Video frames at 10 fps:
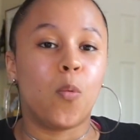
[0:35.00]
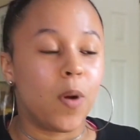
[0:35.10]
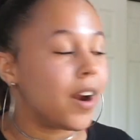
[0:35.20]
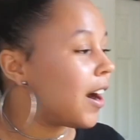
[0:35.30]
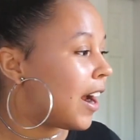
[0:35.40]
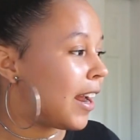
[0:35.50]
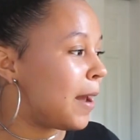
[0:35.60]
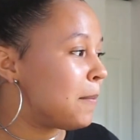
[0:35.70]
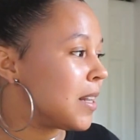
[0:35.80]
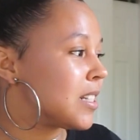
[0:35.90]
where I
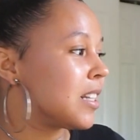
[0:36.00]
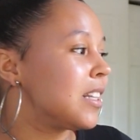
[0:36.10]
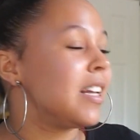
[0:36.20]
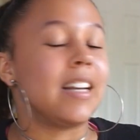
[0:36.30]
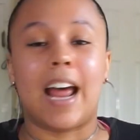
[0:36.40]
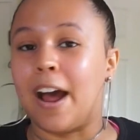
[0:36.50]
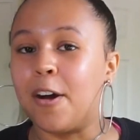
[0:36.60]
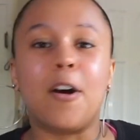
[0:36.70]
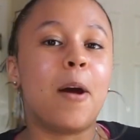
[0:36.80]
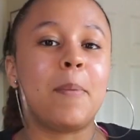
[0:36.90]
am mentally and
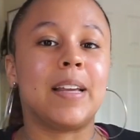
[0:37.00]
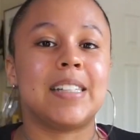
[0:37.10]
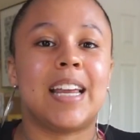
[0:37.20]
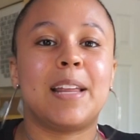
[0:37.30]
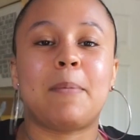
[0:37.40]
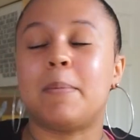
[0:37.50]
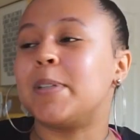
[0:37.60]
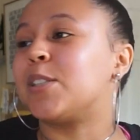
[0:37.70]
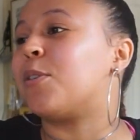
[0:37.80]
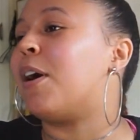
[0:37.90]
how I'm maintaining my
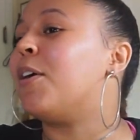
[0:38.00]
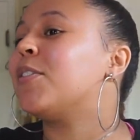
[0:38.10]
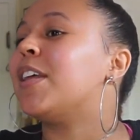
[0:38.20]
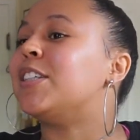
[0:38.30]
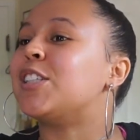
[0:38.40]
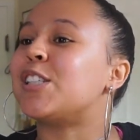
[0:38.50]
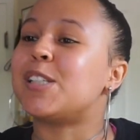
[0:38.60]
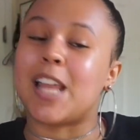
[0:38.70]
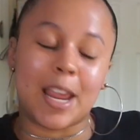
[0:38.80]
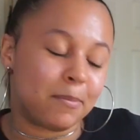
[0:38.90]
mental health and just
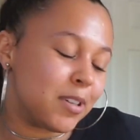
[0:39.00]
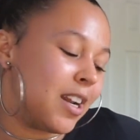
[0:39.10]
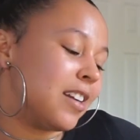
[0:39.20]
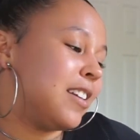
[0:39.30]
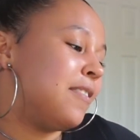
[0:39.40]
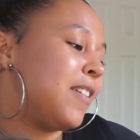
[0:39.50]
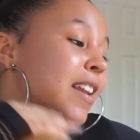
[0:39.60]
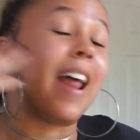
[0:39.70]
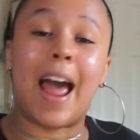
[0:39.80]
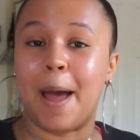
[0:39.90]
staying productive
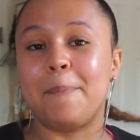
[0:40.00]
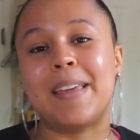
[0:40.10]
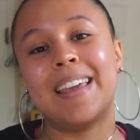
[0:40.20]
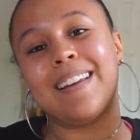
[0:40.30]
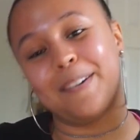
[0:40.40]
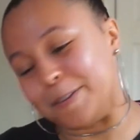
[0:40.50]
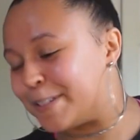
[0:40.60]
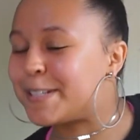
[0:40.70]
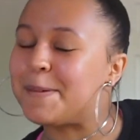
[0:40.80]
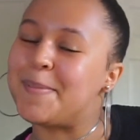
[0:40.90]
and happy and
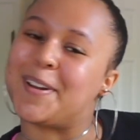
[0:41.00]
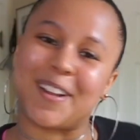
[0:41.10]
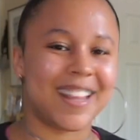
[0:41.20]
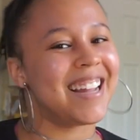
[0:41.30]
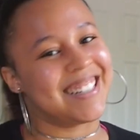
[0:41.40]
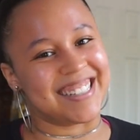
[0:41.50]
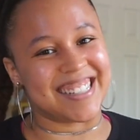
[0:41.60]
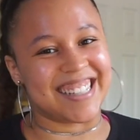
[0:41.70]
wholesome and all that good